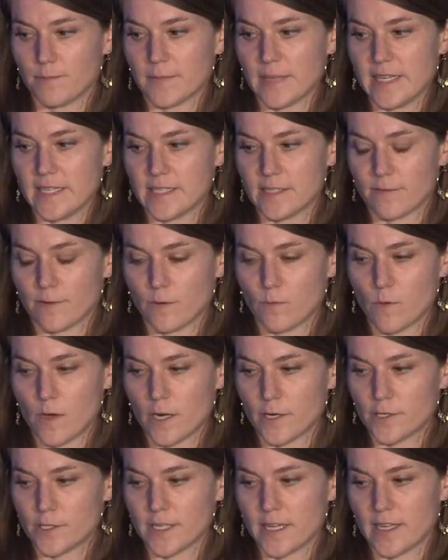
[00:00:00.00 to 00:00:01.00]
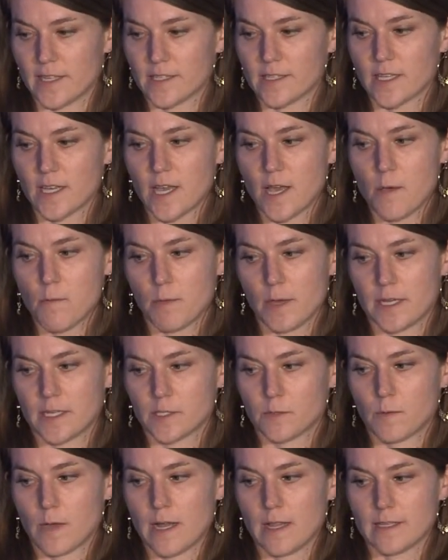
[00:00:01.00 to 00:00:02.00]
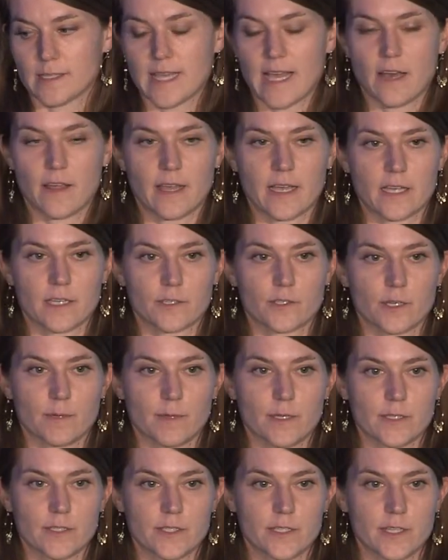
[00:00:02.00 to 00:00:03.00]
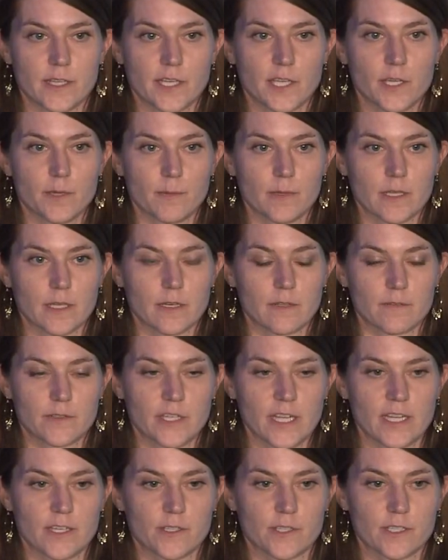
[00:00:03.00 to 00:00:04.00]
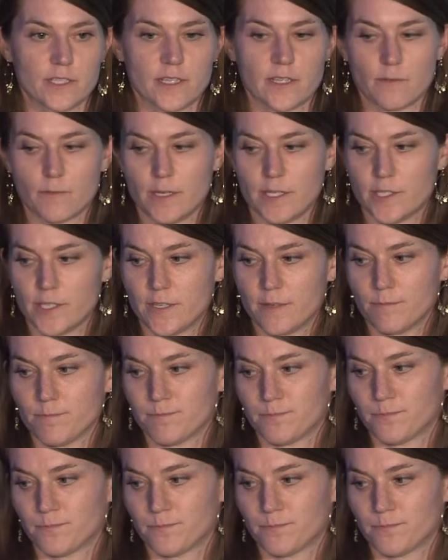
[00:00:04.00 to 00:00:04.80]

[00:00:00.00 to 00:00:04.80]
in different watersheds, but as well as how that contributes to the cumulative changes in the region.